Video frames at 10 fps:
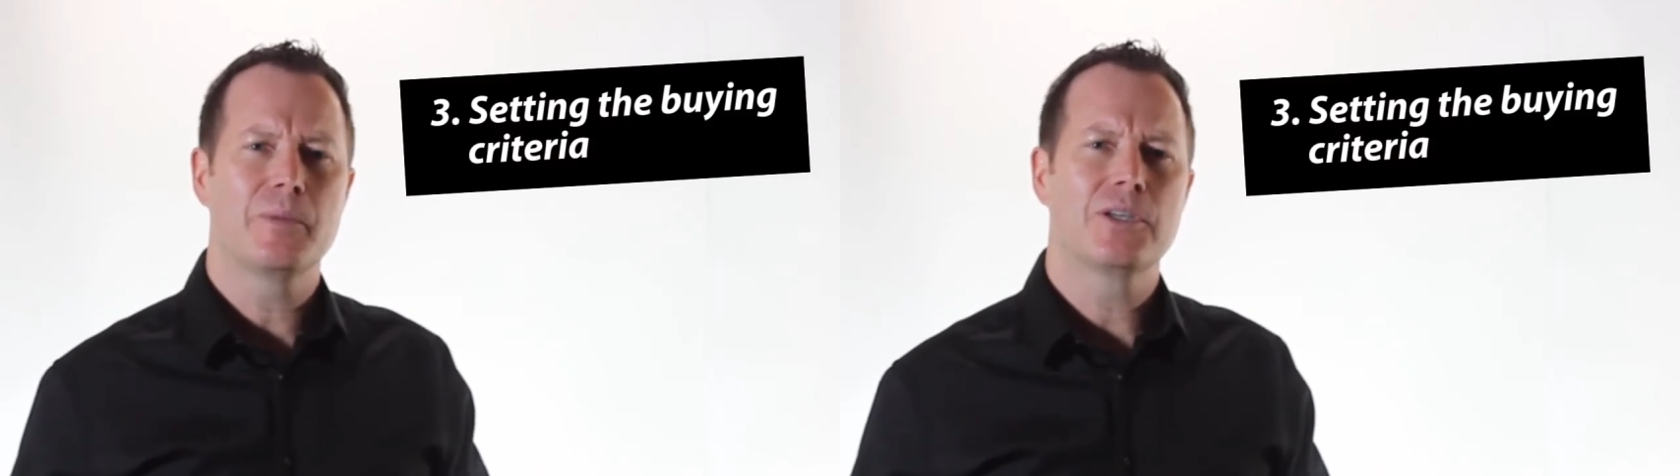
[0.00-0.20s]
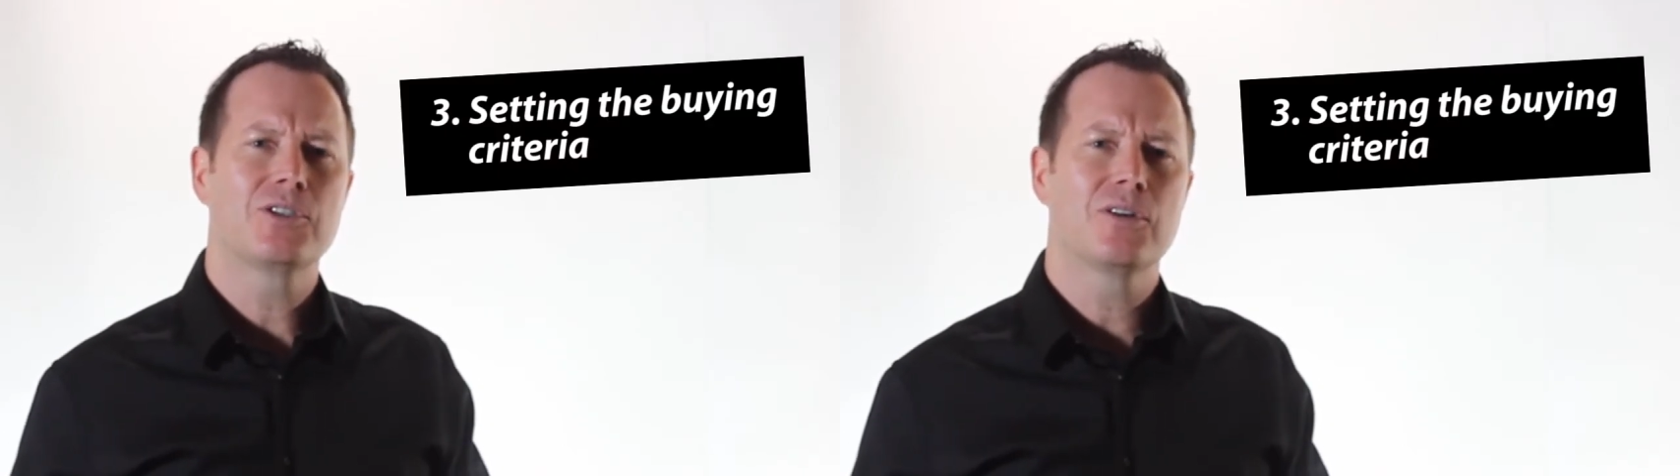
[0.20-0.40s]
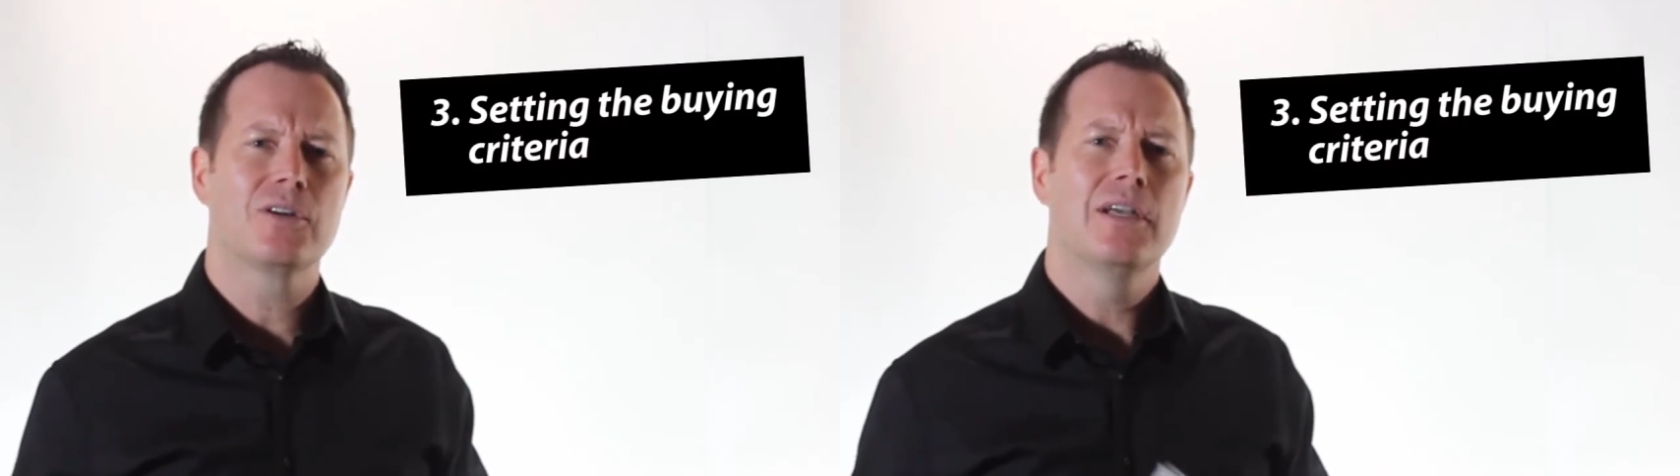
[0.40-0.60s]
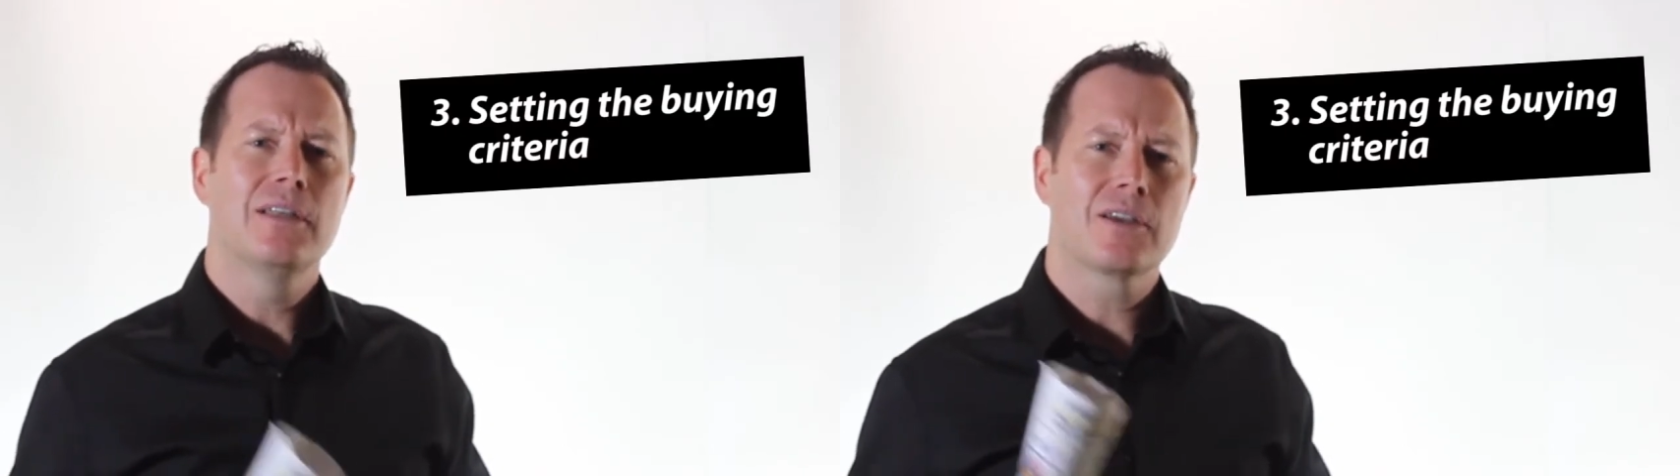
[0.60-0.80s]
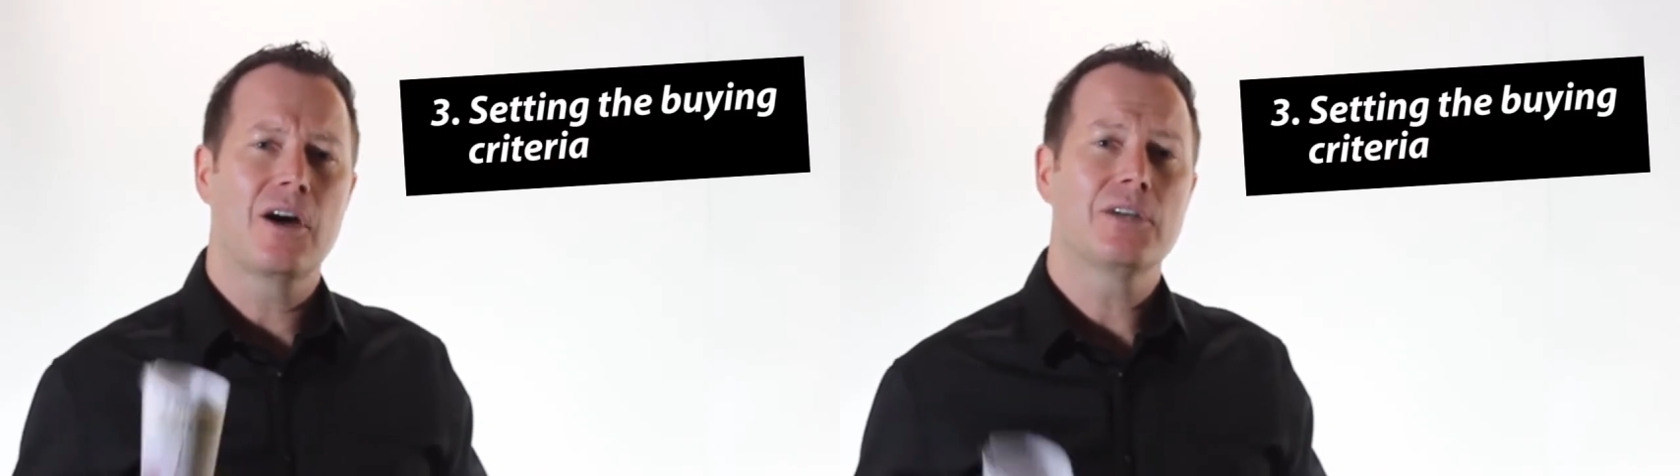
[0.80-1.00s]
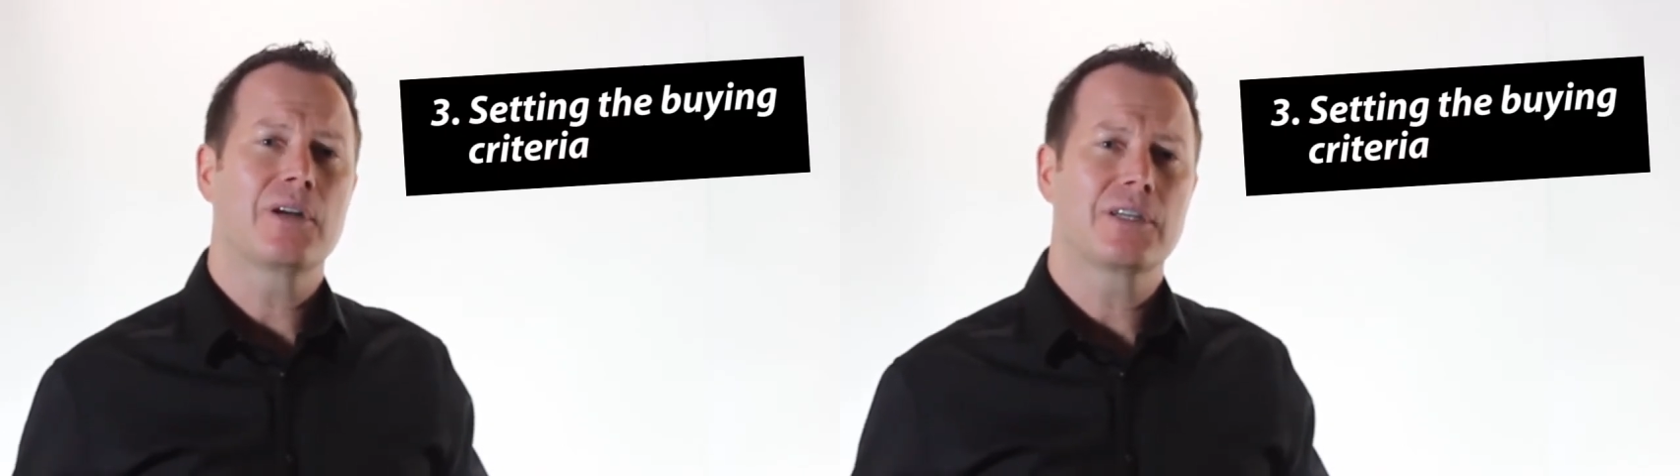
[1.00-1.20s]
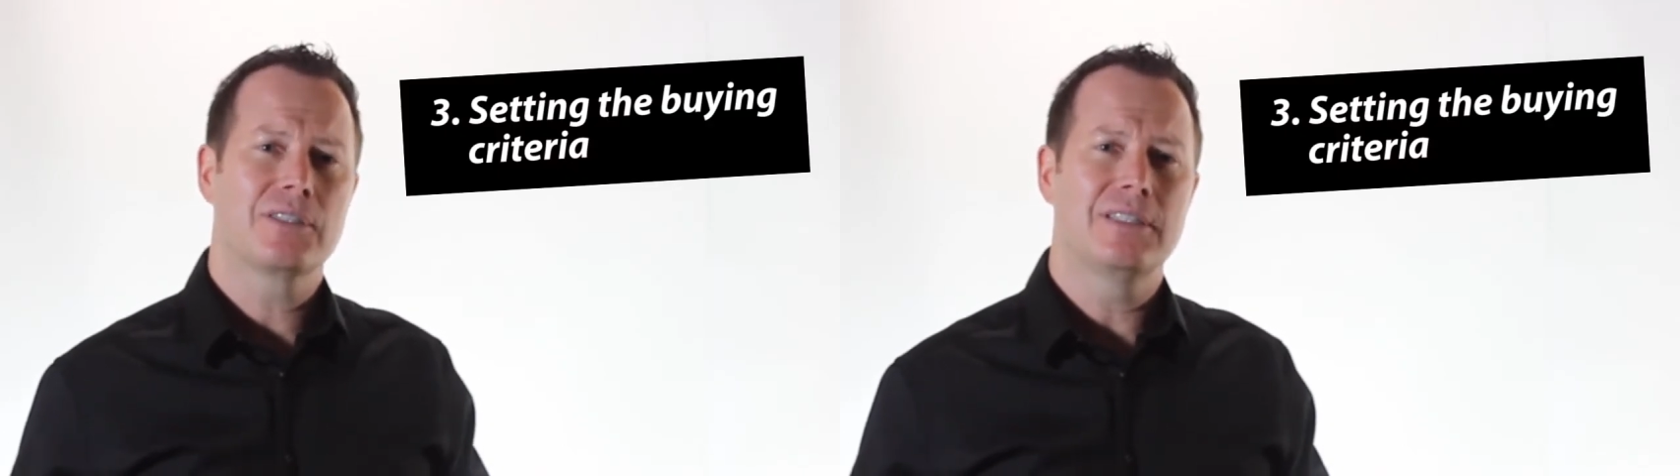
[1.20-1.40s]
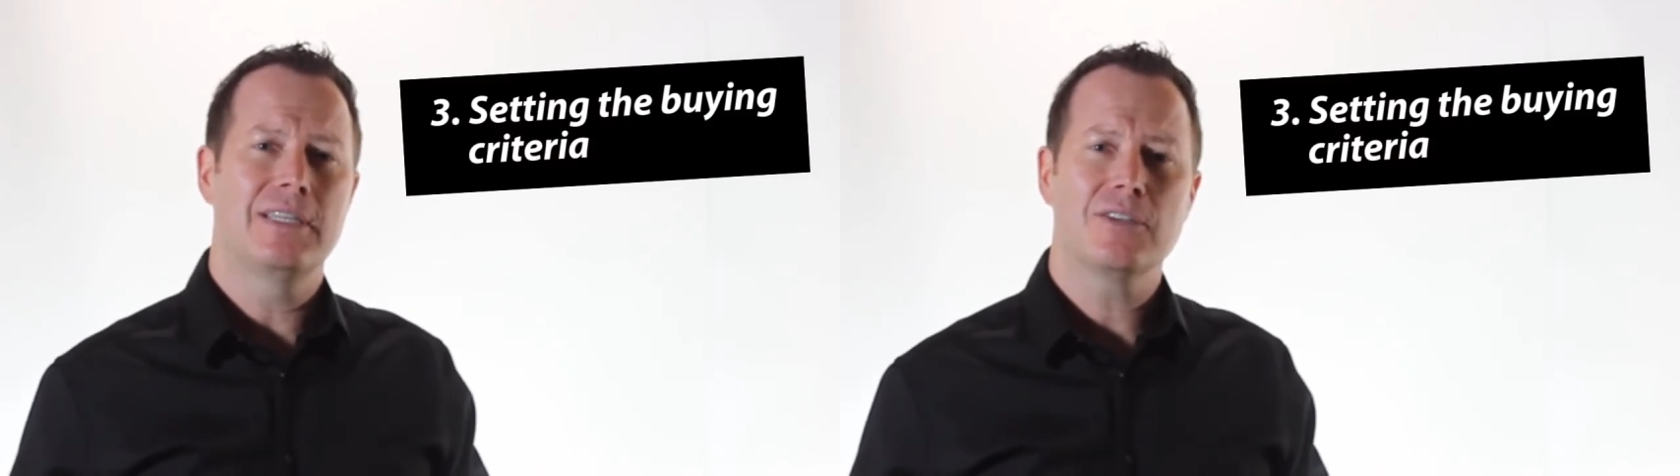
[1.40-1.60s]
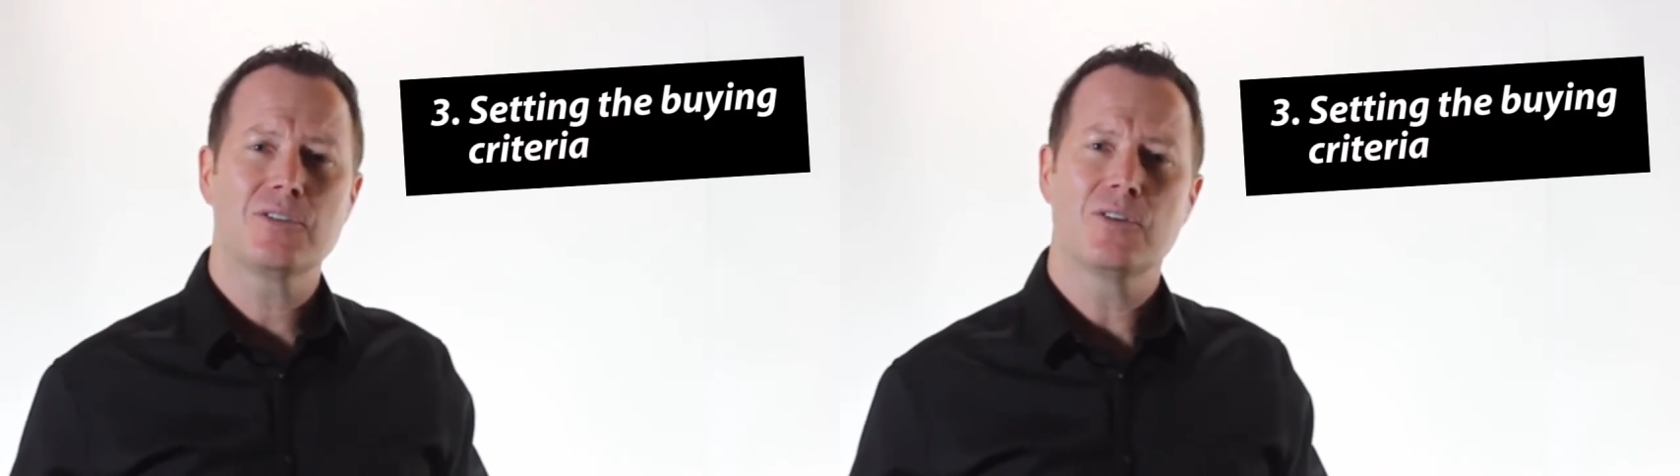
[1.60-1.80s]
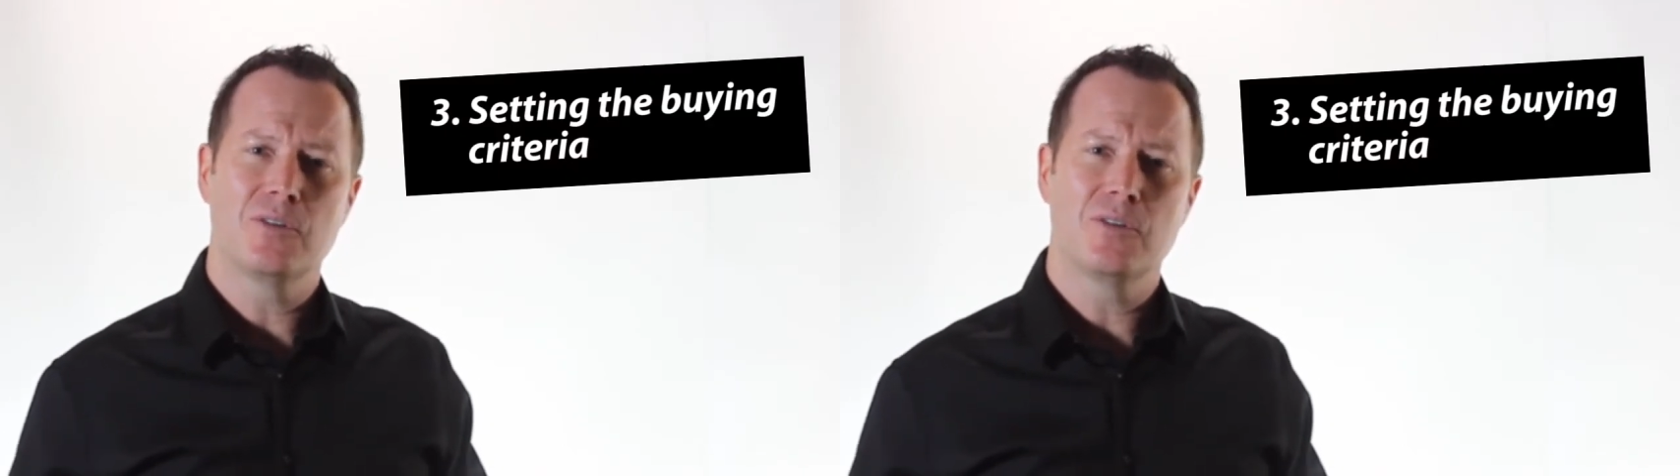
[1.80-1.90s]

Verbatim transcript: to make sure the contractor said yes or